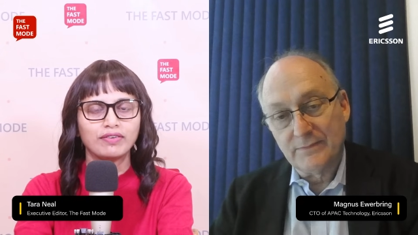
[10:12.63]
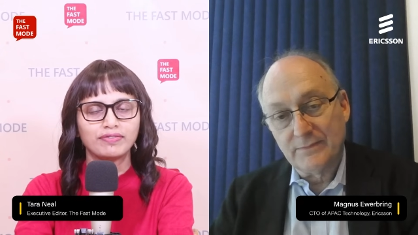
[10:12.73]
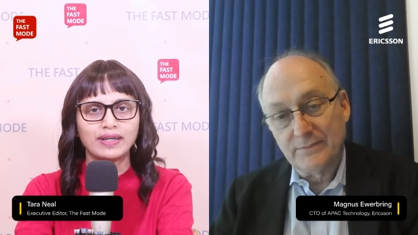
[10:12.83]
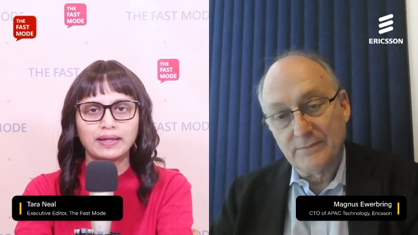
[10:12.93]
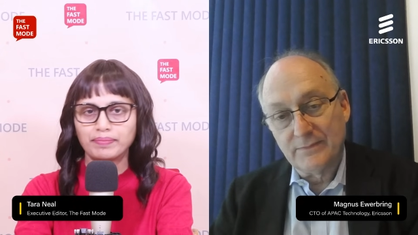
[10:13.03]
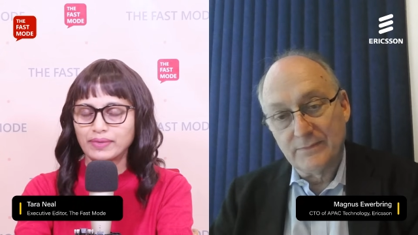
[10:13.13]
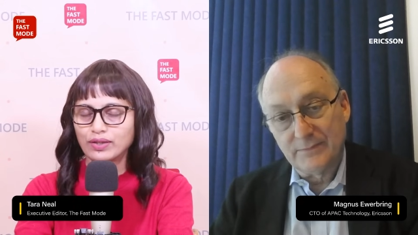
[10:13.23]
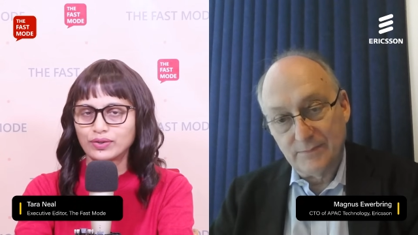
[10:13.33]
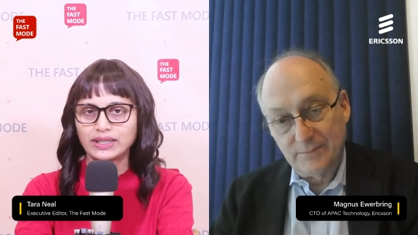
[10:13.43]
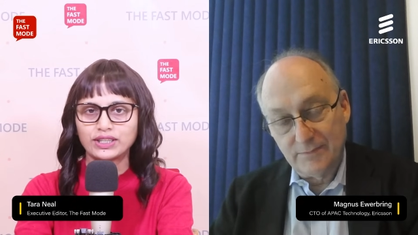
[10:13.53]
Speaker 1: of um, you
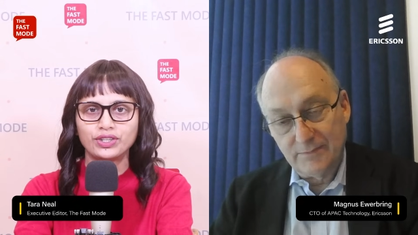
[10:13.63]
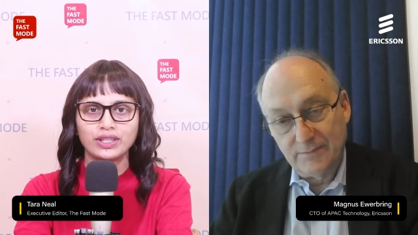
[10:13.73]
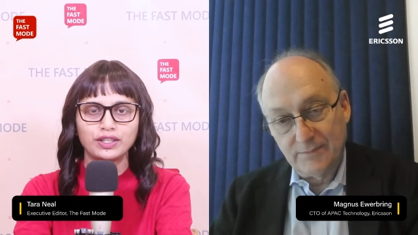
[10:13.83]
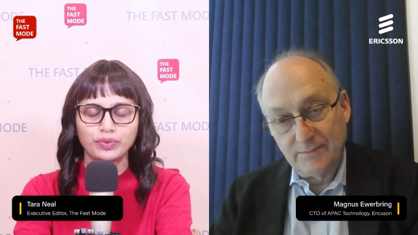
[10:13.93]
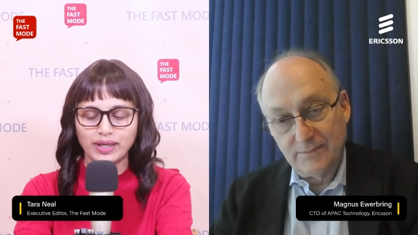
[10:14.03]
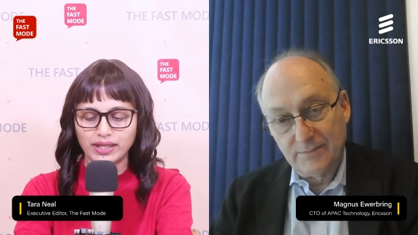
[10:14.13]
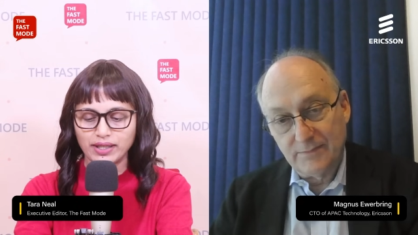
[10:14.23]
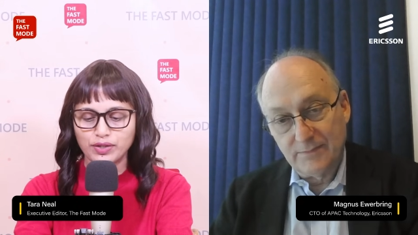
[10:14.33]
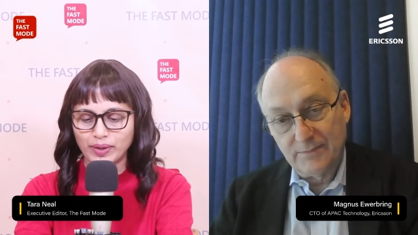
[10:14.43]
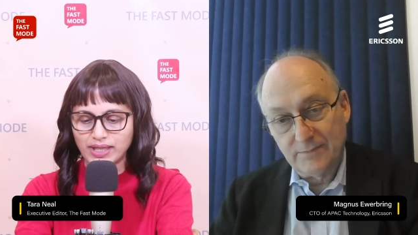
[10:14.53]
know 6G in
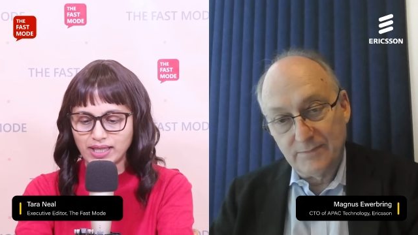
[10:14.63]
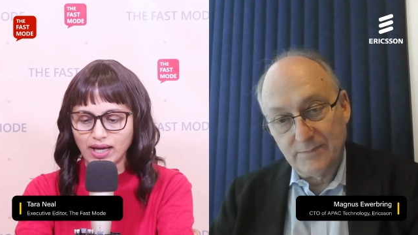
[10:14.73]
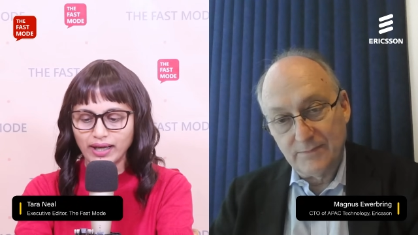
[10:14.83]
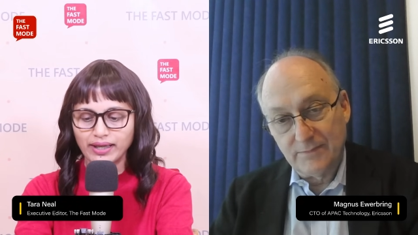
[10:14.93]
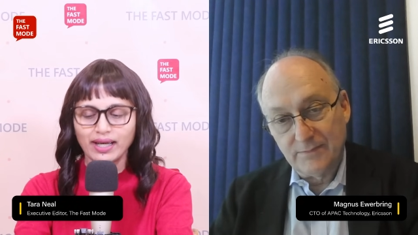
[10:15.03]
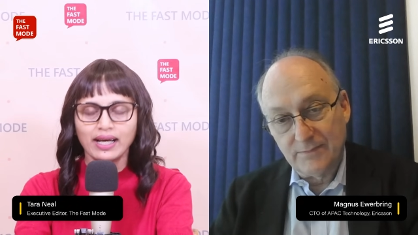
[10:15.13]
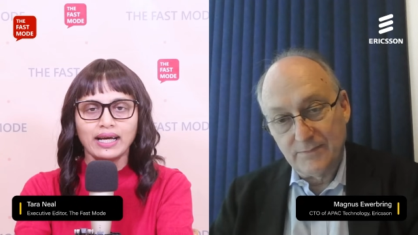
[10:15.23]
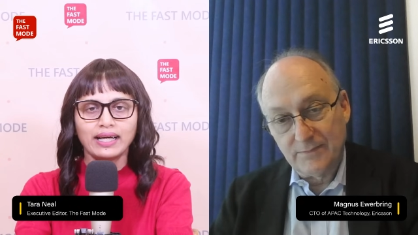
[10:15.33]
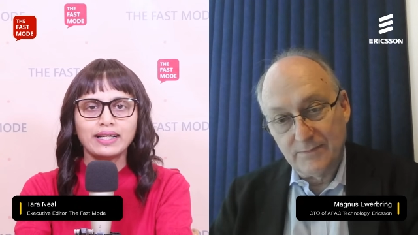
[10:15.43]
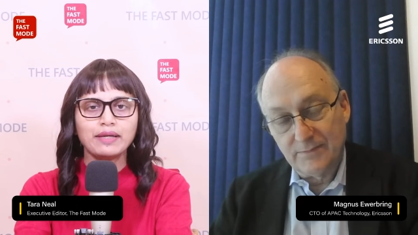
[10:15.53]
2029.
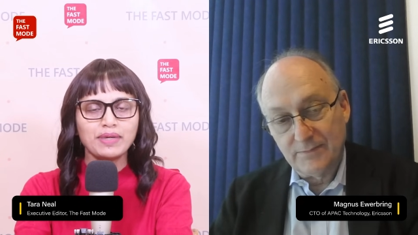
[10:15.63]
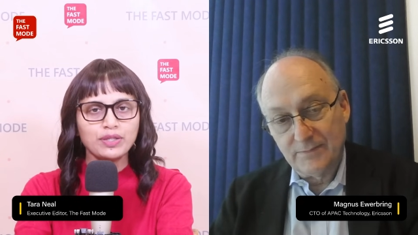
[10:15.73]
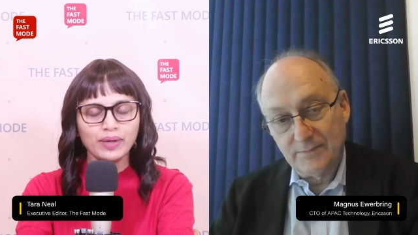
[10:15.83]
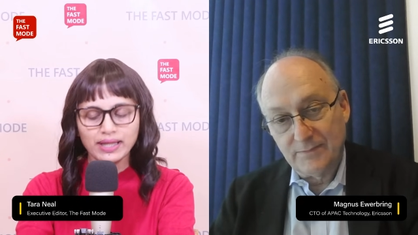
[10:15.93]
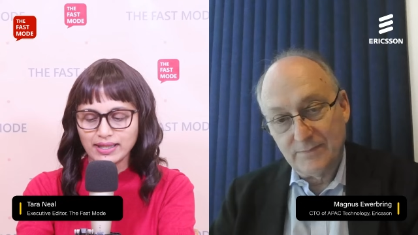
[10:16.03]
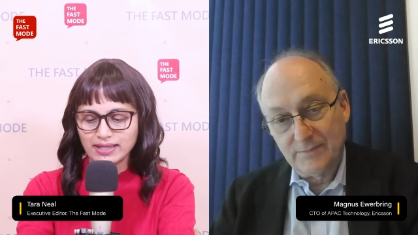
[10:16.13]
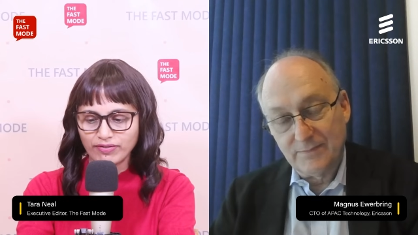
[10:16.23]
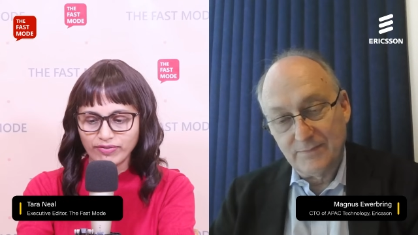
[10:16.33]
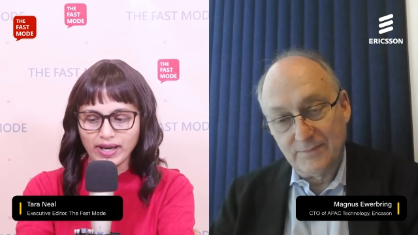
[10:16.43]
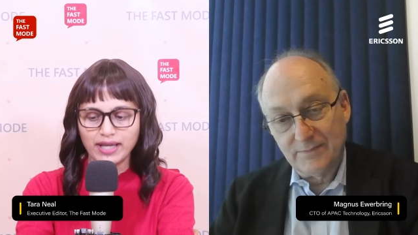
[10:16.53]
Uh, in between
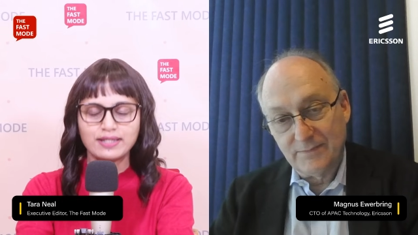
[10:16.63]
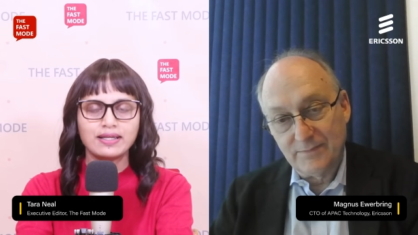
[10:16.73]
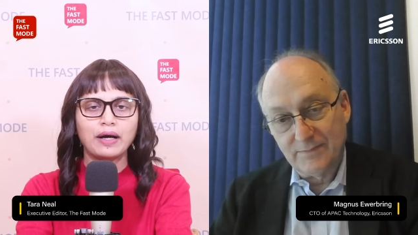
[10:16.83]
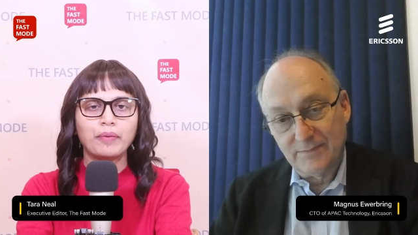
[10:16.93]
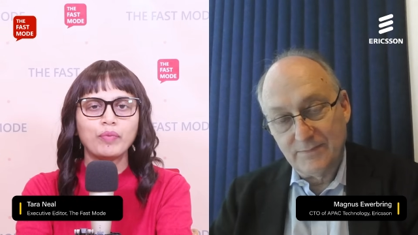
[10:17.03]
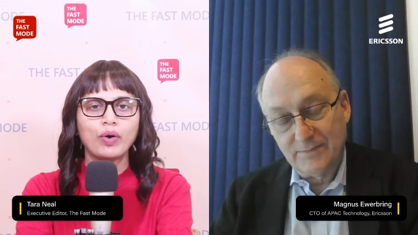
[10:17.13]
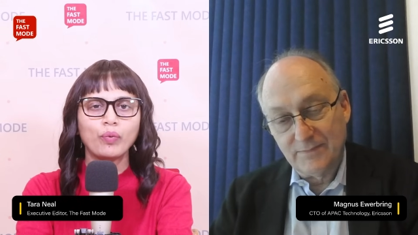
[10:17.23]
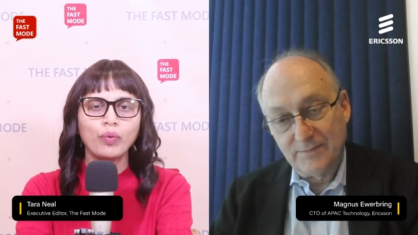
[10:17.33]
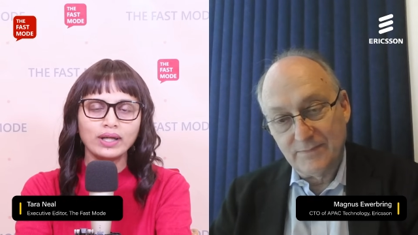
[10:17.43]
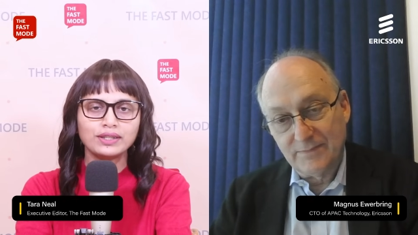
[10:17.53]
this phase, um,
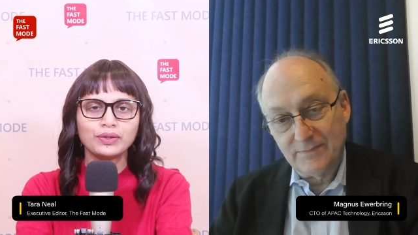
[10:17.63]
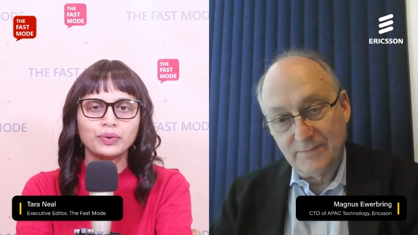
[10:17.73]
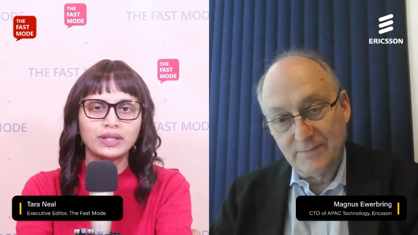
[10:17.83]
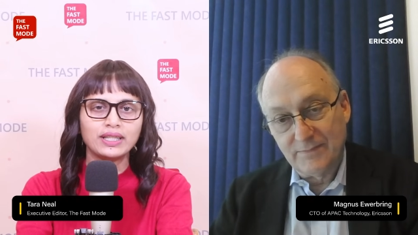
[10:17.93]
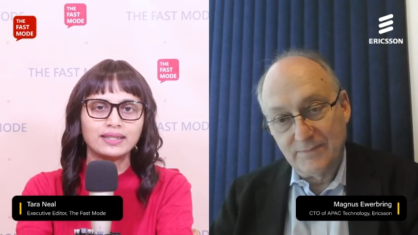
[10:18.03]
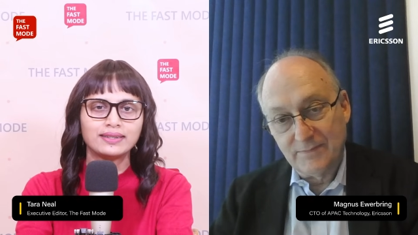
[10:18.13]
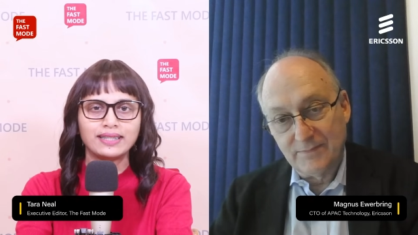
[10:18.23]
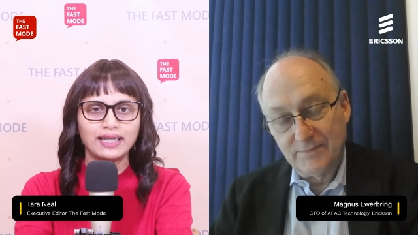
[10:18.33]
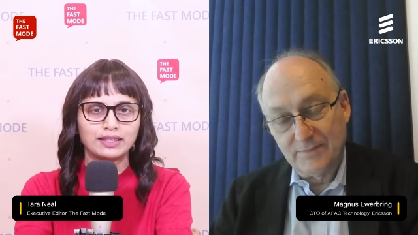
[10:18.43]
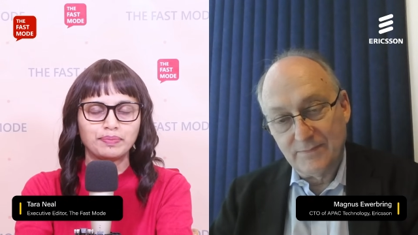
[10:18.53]
what do you think
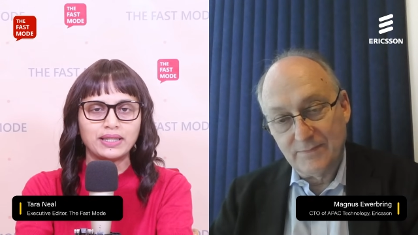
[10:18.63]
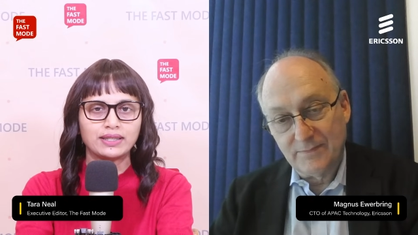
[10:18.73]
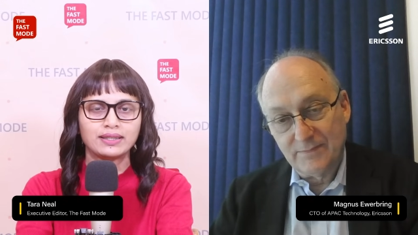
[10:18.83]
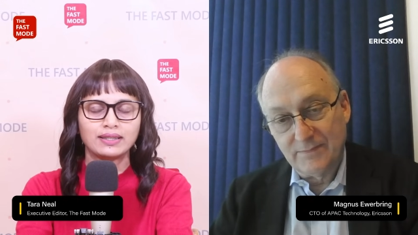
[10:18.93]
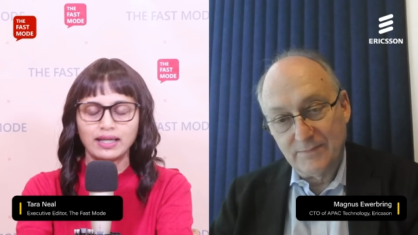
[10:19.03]
CSPs